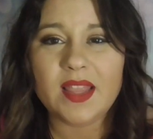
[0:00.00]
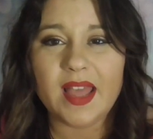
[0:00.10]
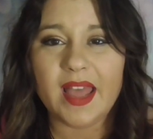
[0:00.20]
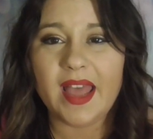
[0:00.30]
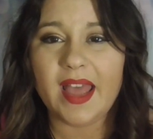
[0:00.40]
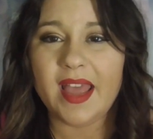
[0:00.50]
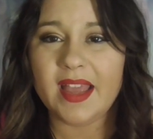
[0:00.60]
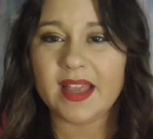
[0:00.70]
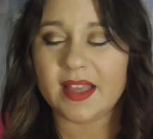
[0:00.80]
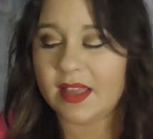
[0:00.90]
the
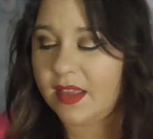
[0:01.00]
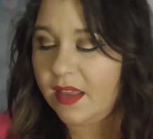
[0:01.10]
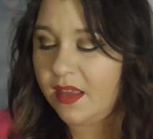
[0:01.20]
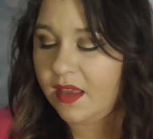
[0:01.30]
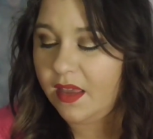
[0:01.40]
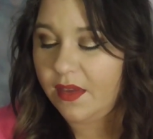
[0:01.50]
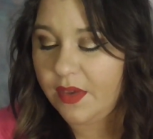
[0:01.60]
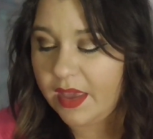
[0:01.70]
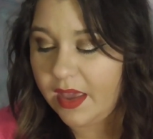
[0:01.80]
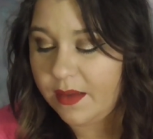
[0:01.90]
heck? Okay,